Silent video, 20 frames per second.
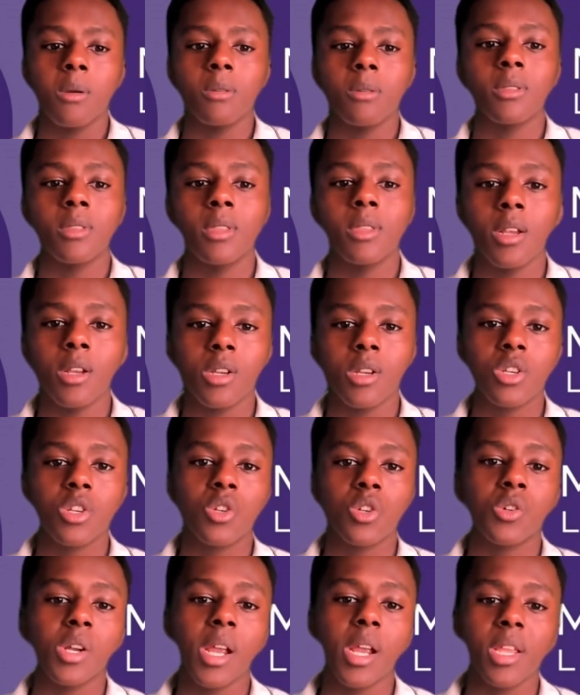their
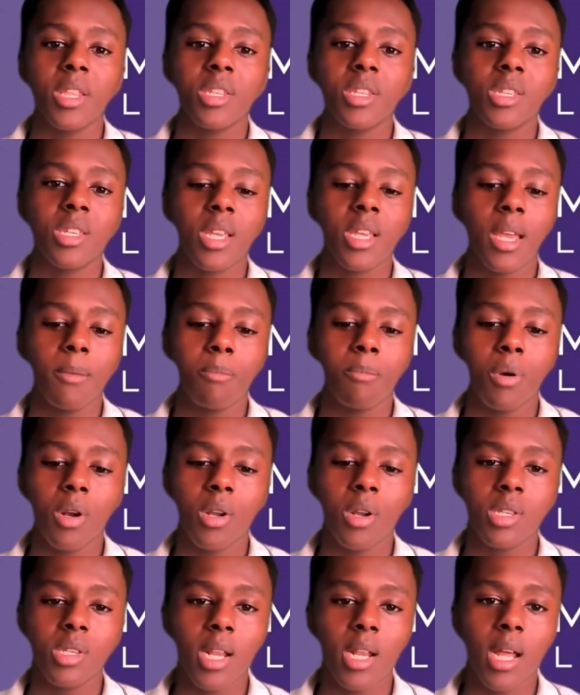strengths,
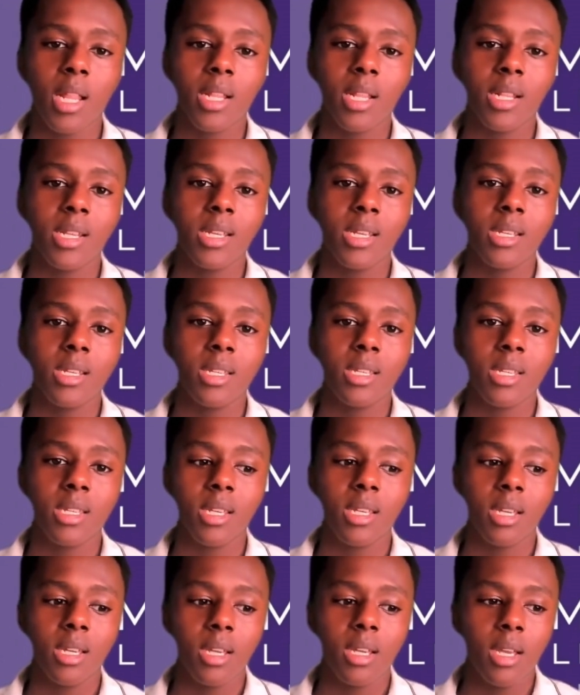personalities,
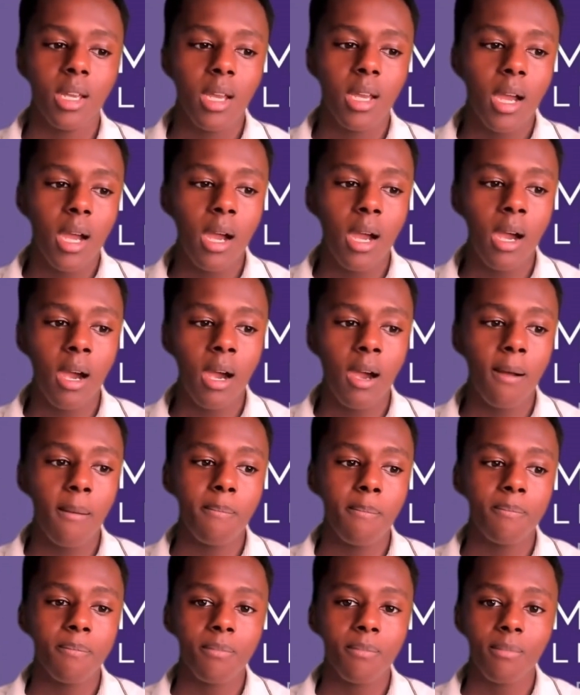
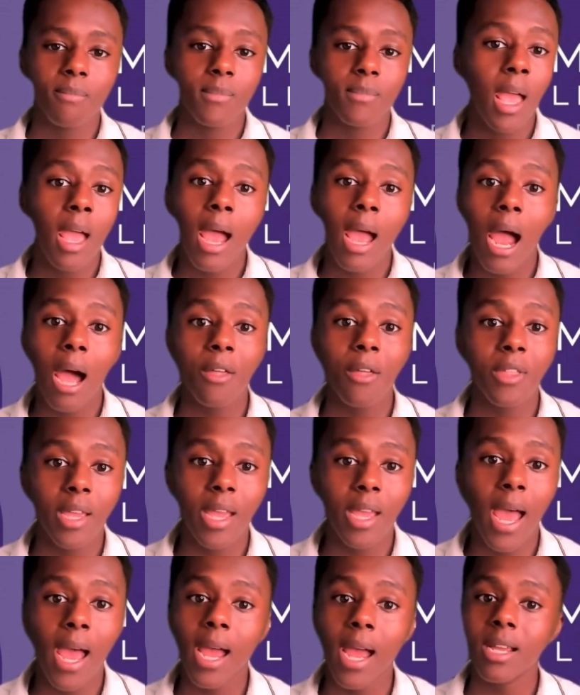how they
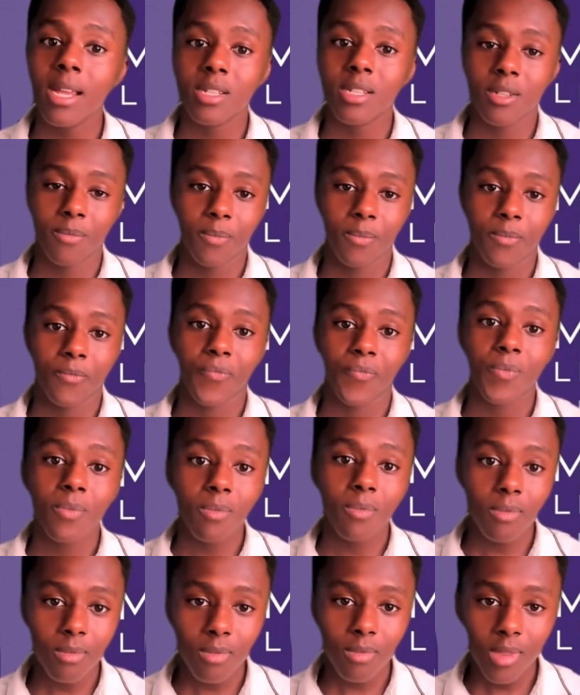act.
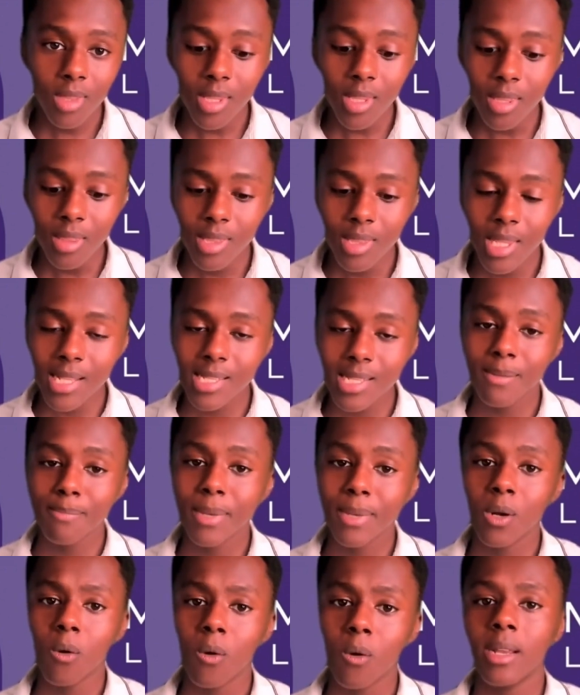That's a
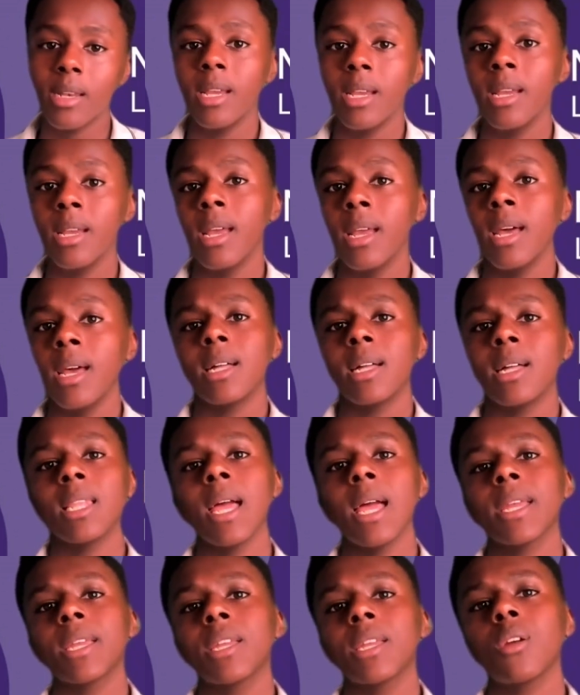big one.
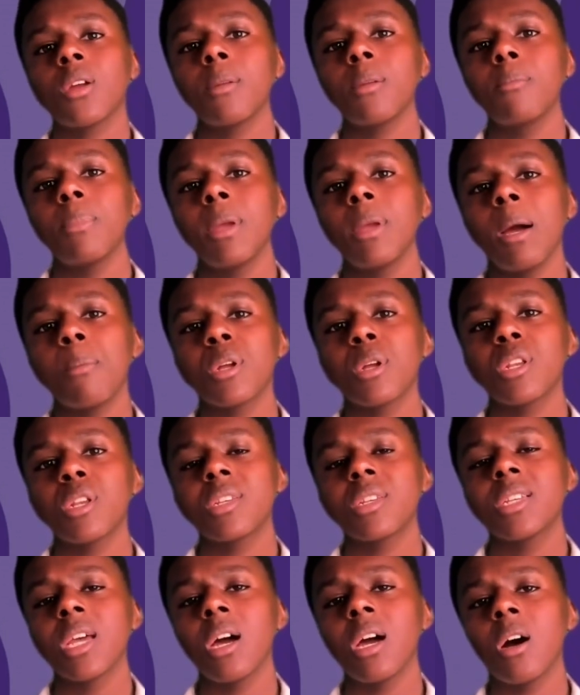Like you can be able
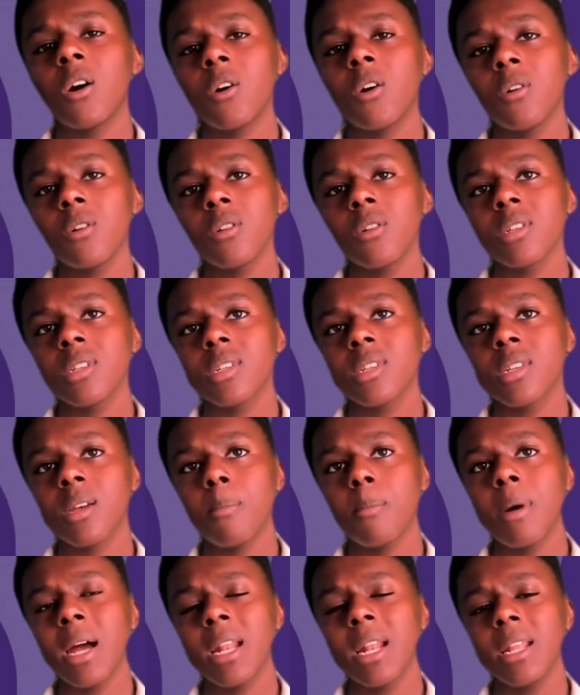to tell
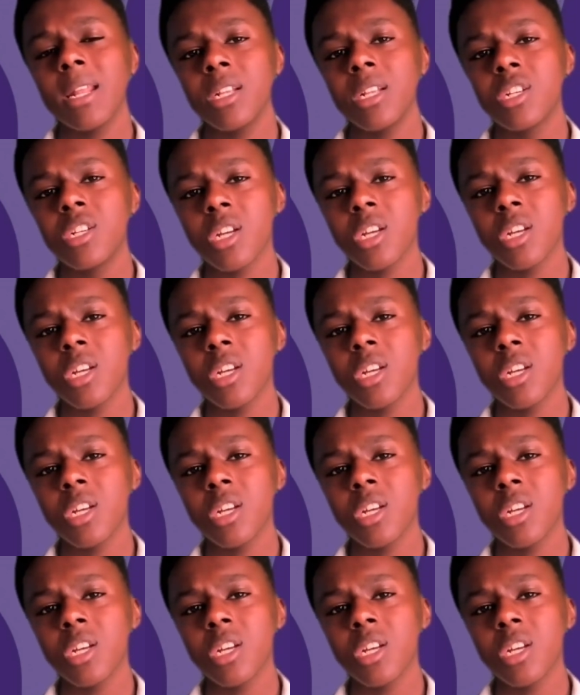somebody